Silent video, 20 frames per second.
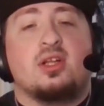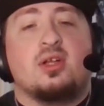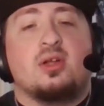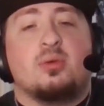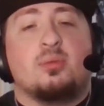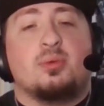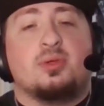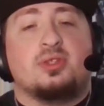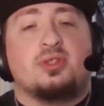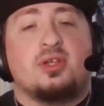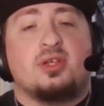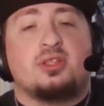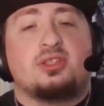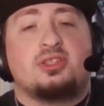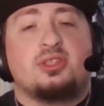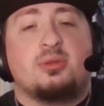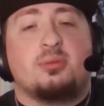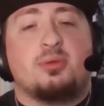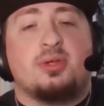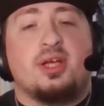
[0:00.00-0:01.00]
When
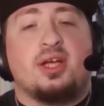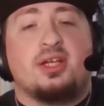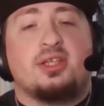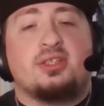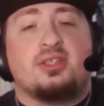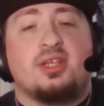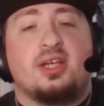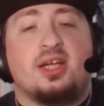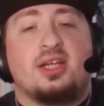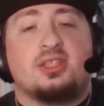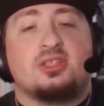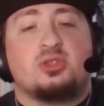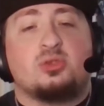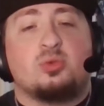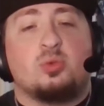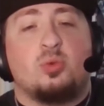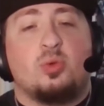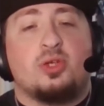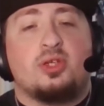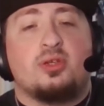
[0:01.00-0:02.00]
Darksteel Reactor has
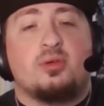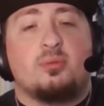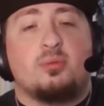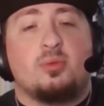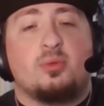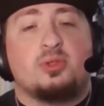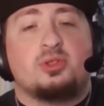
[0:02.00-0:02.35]
20 or more